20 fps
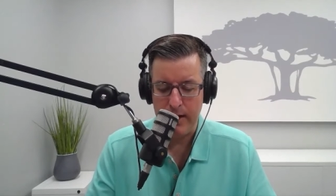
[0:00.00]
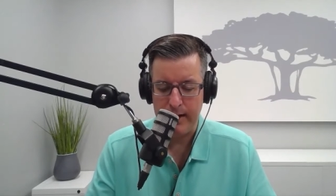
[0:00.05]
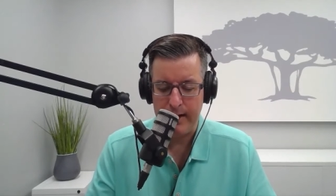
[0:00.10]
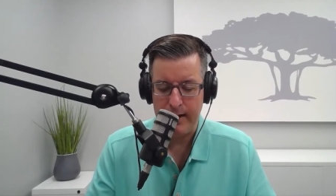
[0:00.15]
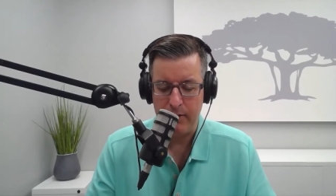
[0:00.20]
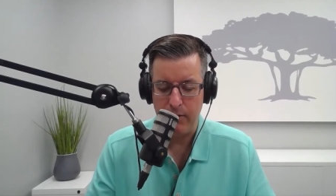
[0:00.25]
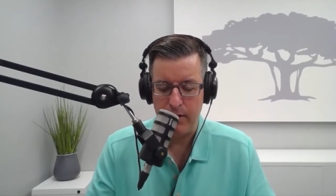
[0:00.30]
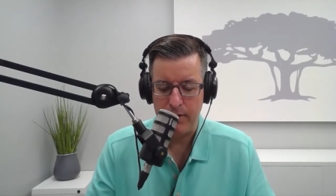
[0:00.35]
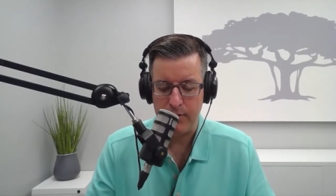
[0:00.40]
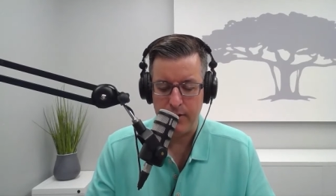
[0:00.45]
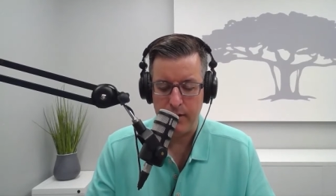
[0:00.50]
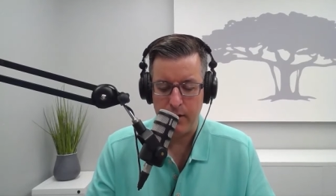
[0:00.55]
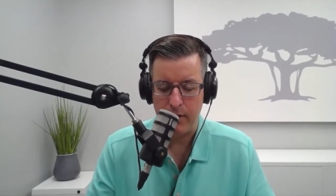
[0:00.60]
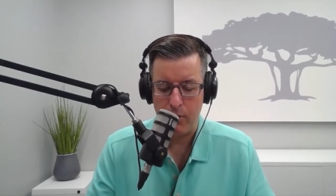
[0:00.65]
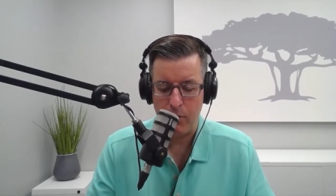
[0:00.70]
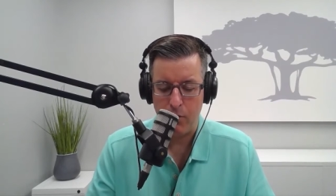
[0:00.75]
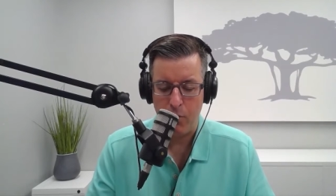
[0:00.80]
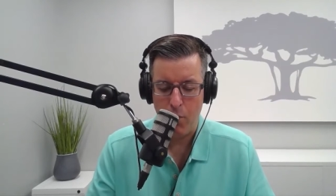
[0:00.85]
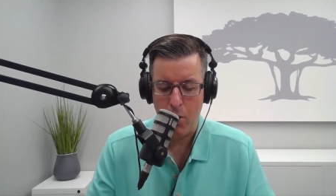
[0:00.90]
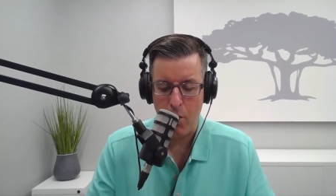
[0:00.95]
You had an
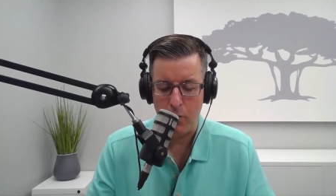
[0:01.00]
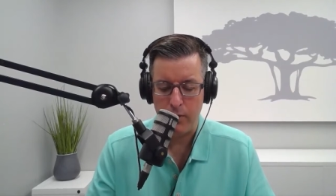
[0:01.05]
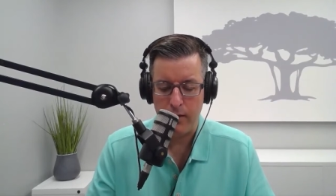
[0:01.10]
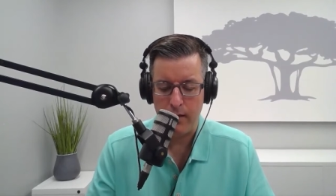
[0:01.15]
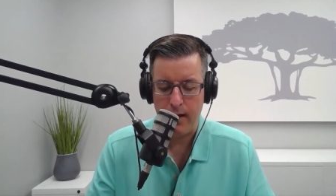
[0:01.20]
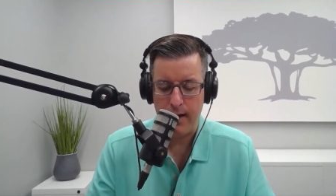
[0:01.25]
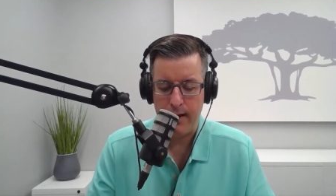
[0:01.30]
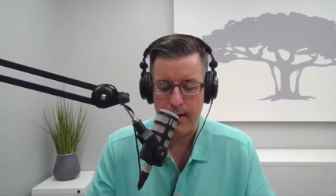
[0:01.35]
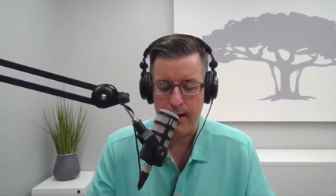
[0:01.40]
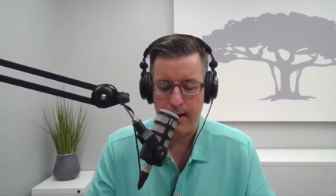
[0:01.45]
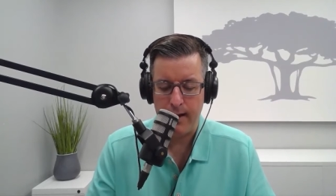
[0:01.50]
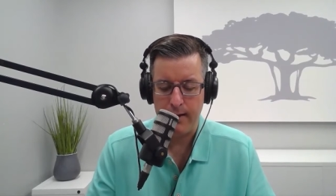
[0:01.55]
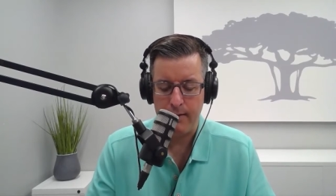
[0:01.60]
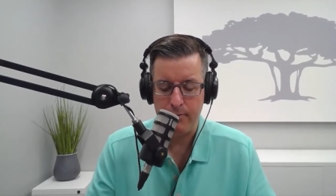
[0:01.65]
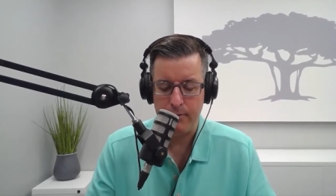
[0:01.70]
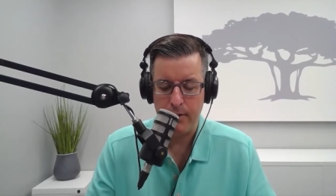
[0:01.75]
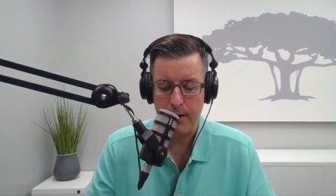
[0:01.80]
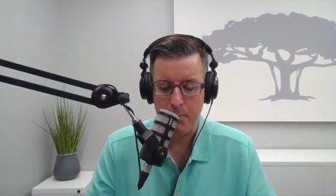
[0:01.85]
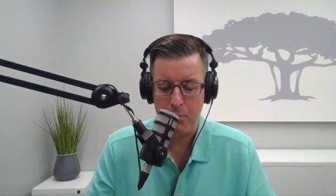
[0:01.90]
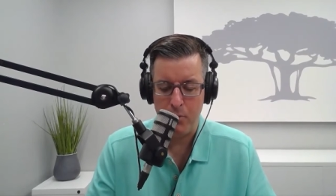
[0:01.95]
interesting quote that I
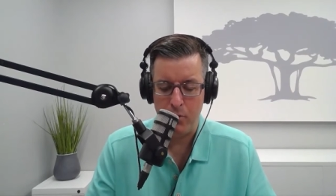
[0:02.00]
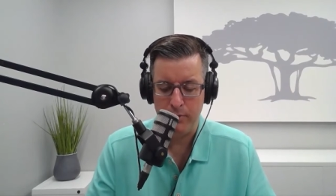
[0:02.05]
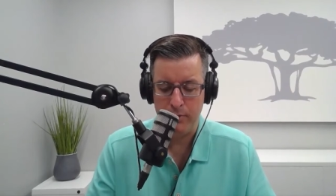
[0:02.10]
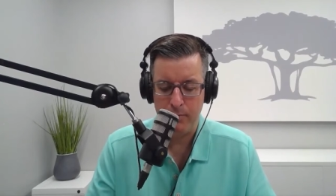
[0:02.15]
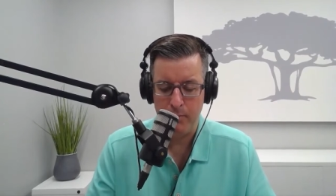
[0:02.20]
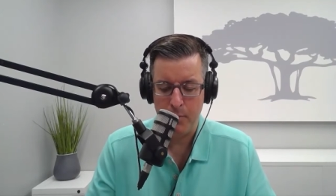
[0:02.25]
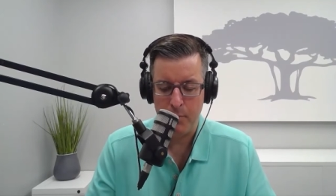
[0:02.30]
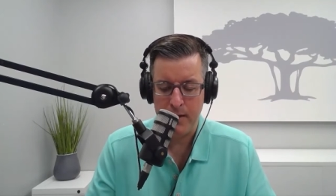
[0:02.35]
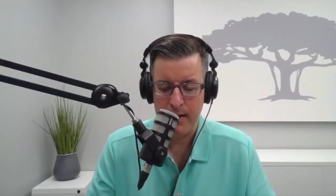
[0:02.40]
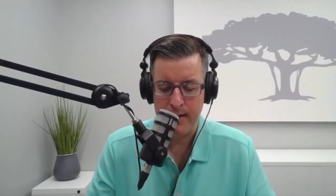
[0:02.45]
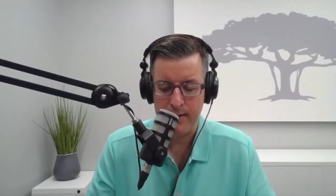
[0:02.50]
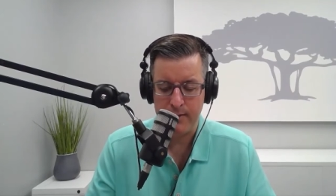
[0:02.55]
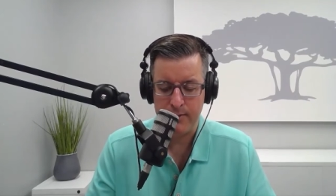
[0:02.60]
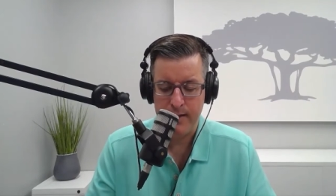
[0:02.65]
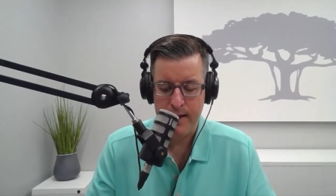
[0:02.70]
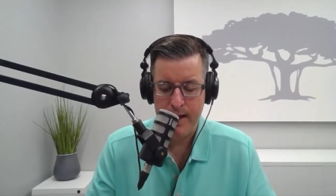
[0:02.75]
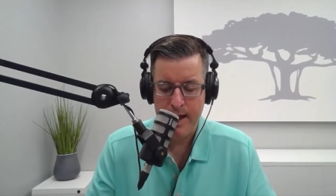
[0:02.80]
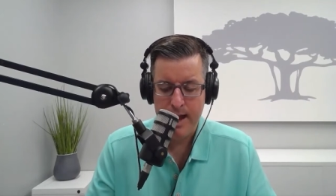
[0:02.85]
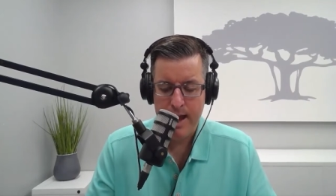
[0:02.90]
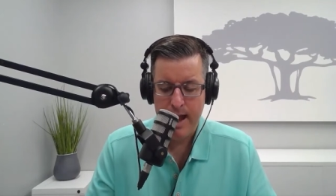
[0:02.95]
I, I pulled from the
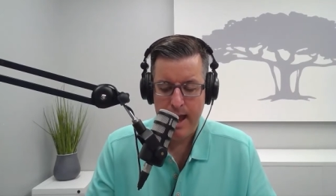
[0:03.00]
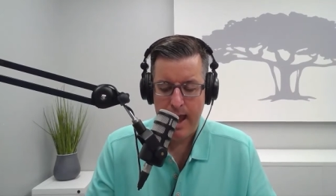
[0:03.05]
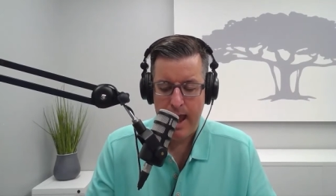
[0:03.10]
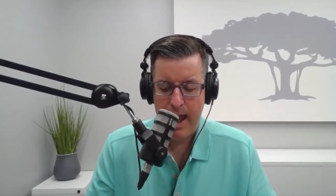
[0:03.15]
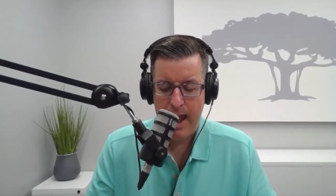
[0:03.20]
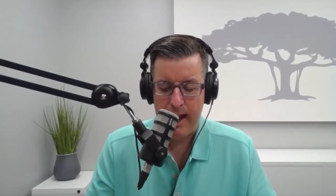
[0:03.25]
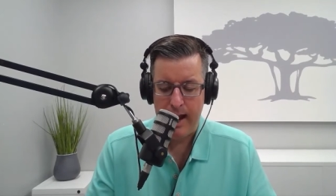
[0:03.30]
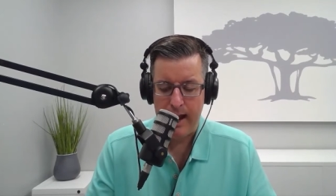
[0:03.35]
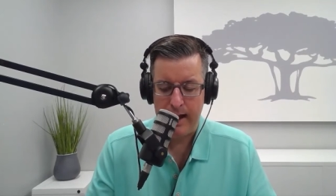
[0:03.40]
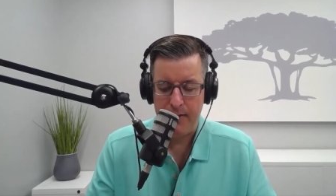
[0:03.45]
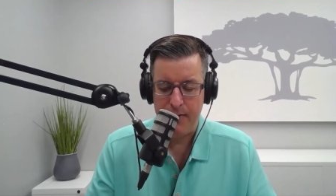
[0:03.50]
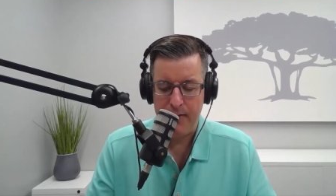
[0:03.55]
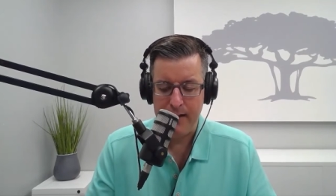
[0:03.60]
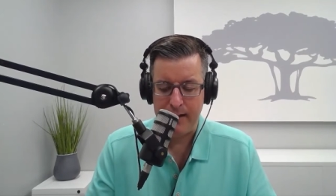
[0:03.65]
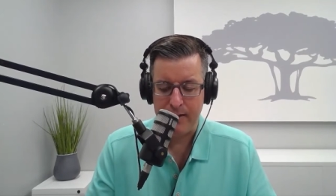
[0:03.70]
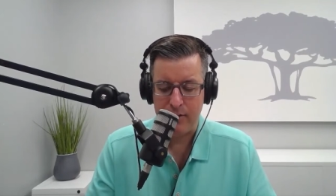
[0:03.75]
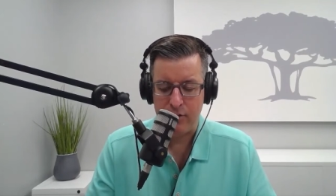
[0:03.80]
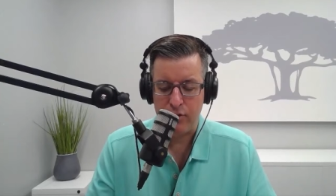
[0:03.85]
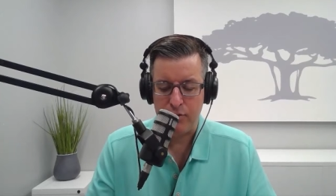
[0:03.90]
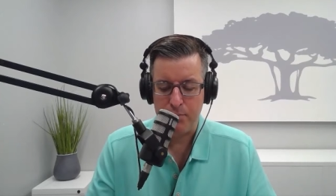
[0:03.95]
piece, and, and
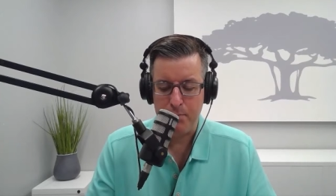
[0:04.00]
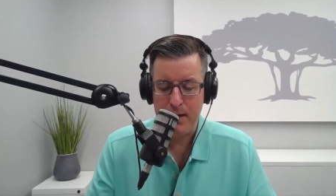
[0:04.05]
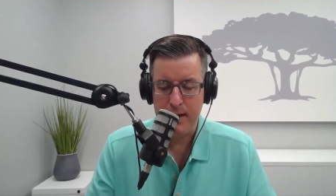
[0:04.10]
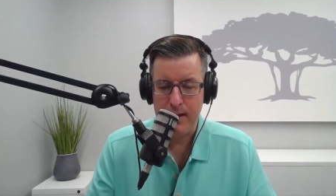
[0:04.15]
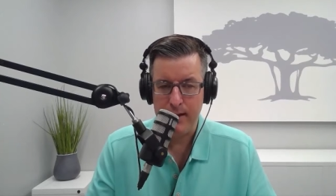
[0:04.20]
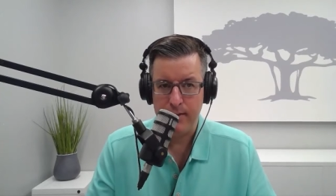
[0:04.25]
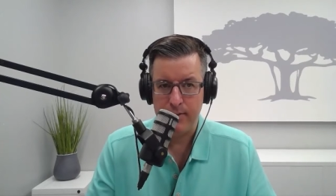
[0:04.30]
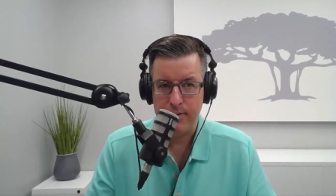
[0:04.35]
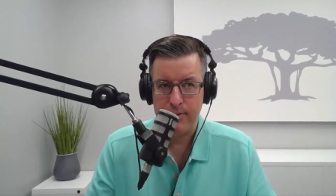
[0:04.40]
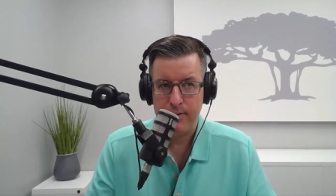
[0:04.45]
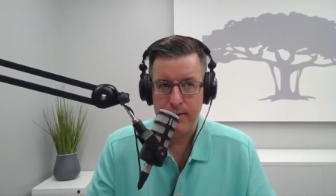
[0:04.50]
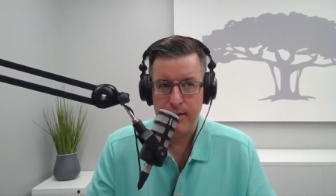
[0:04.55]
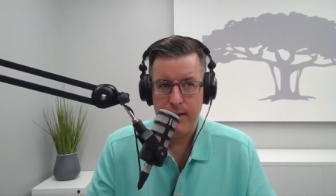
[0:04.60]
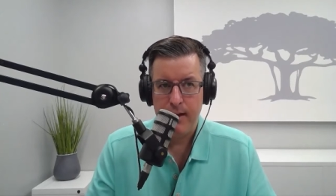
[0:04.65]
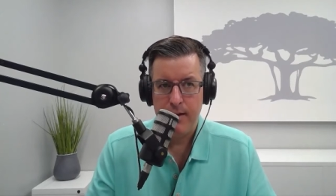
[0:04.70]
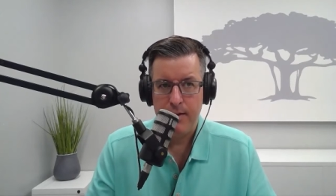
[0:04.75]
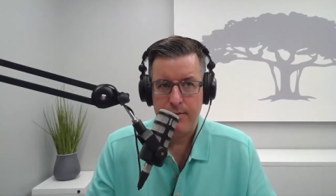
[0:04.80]
I think it speaks